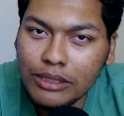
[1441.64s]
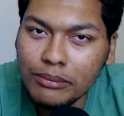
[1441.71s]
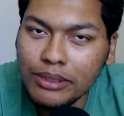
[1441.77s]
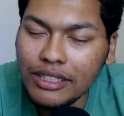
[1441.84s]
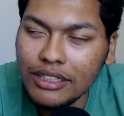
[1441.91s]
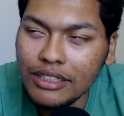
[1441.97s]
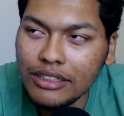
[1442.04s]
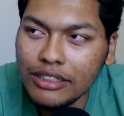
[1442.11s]

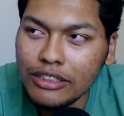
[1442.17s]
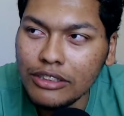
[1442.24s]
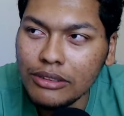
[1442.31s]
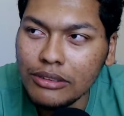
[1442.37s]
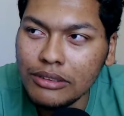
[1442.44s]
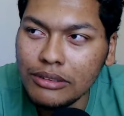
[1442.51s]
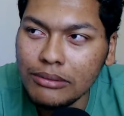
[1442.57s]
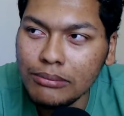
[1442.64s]
but a
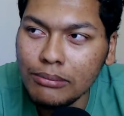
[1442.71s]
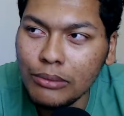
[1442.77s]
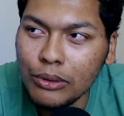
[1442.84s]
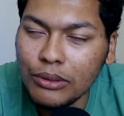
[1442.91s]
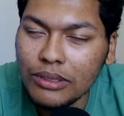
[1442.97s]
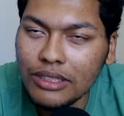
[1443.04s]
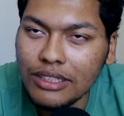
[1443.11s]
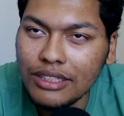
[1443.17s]
little
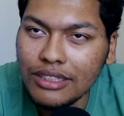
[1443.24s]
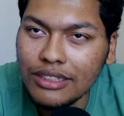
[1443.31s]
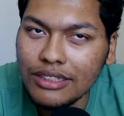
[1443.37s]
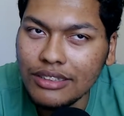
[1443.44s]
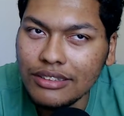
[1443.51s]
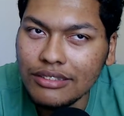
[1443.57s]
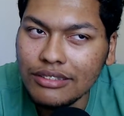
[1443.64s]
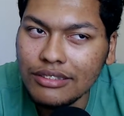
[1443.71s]
more
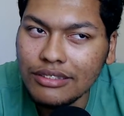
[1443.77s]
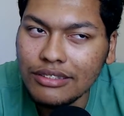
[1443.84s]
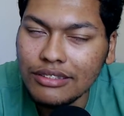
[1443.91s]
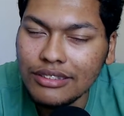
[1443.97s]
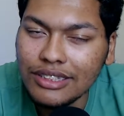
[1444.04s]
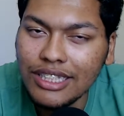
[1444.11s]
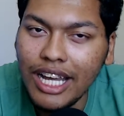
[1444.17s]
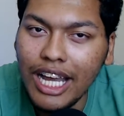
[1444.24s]

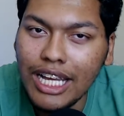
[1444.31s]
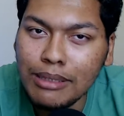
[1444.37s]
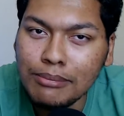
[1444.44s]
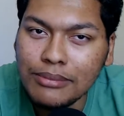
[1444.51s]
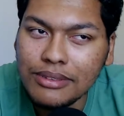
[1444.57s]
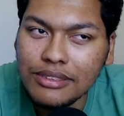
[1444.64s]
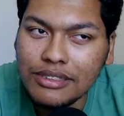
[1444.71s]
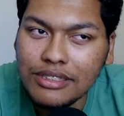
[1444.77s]

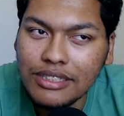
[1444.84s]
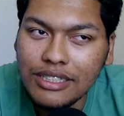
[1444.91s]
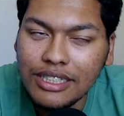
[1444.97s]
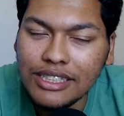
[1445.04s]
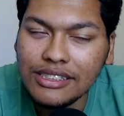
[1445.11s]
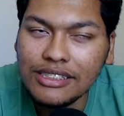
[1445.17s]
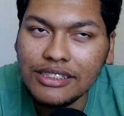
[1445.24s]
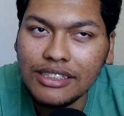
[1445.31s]
time,
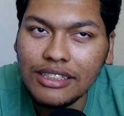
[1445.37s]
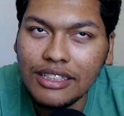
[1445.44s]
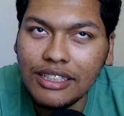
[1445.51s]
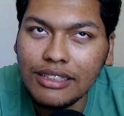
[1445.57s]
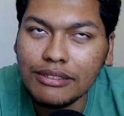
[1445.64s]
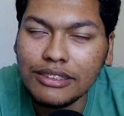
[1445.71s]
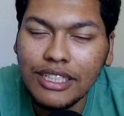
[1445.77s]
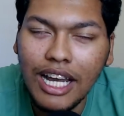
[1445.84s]
because
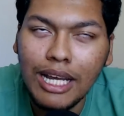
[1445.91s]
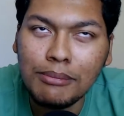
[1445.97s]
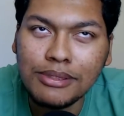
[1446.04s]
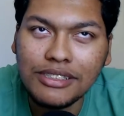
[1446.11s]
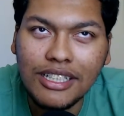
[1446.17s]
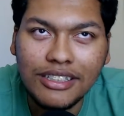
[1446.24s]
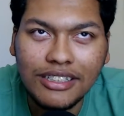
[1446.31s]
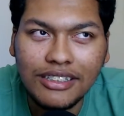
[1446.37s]
it's time
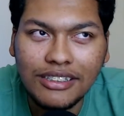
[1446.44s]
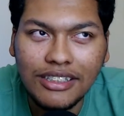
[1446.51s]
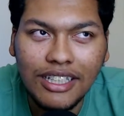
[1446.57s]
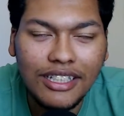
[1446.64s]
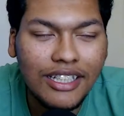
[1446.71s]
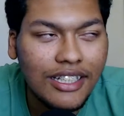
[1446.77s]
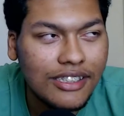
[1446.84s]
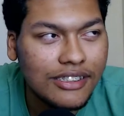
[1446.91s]
sucking, I
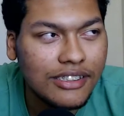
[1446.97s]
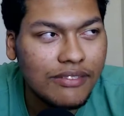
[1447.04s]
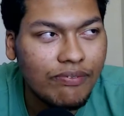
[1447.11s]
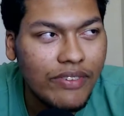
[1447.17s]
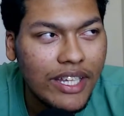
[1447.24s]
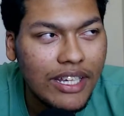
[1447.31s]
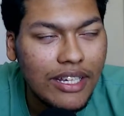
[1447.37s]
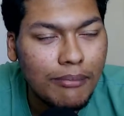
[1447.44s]
guess.
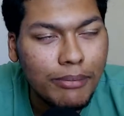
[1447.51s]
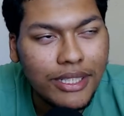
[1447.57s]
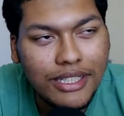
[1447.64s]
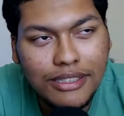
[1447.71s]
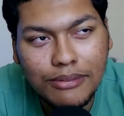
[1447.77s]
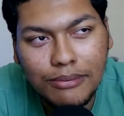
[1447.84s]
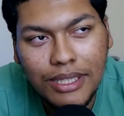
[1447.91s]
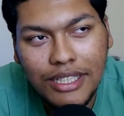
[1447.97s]

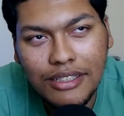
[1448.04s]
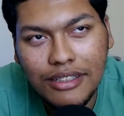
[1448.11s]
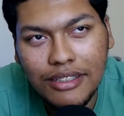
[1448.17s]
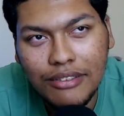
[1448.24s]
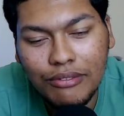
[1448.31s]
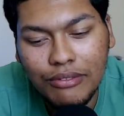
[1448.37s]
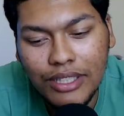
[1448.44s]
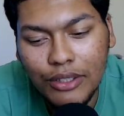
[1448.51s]
Because
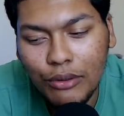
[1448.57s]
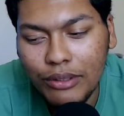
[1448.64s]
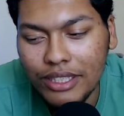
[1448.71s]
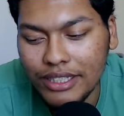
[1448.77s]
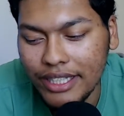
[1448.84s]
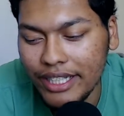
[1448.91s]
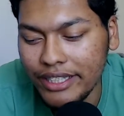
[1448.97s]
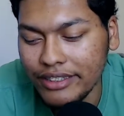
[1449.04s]
in
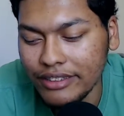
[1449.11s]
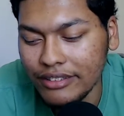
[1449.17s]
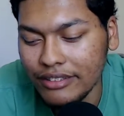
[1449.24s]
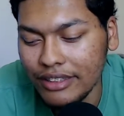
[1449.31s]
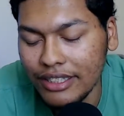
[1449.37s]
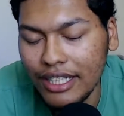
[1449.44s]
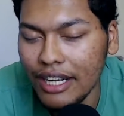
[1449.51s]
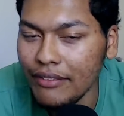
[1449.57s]
orientation,
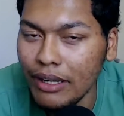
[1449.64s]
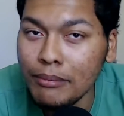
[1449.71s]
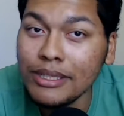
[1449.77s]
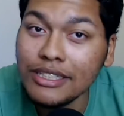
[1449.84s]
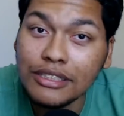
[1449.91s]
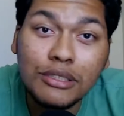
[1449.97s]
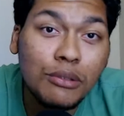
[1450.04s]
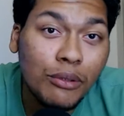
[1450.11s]
and I've been
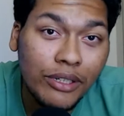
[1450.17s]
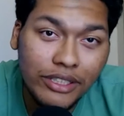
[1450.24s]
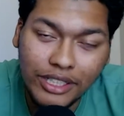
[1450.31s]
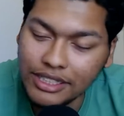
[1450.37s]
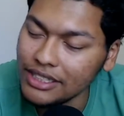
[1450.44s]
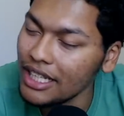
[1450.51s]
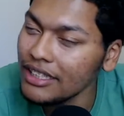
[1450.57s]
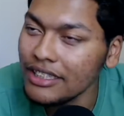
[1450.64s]
in 2
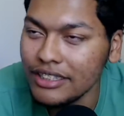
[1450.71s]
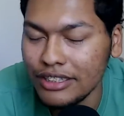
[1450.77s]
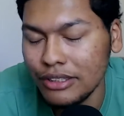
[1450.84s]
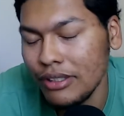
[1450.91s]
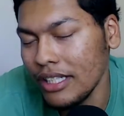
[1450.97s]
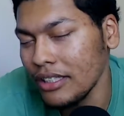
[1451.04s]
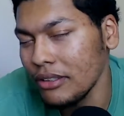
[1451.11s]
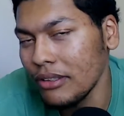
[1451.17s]
orientations,
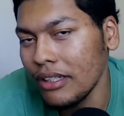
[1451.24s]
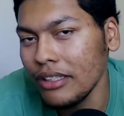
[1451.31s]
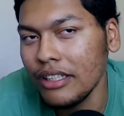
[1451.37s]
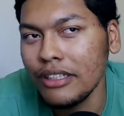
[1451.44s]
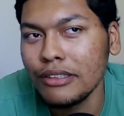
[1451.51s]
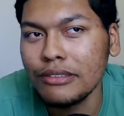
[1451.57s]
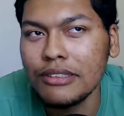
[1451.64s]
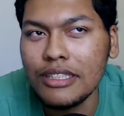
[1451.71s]
LSU and
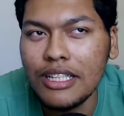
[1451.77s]
ULL,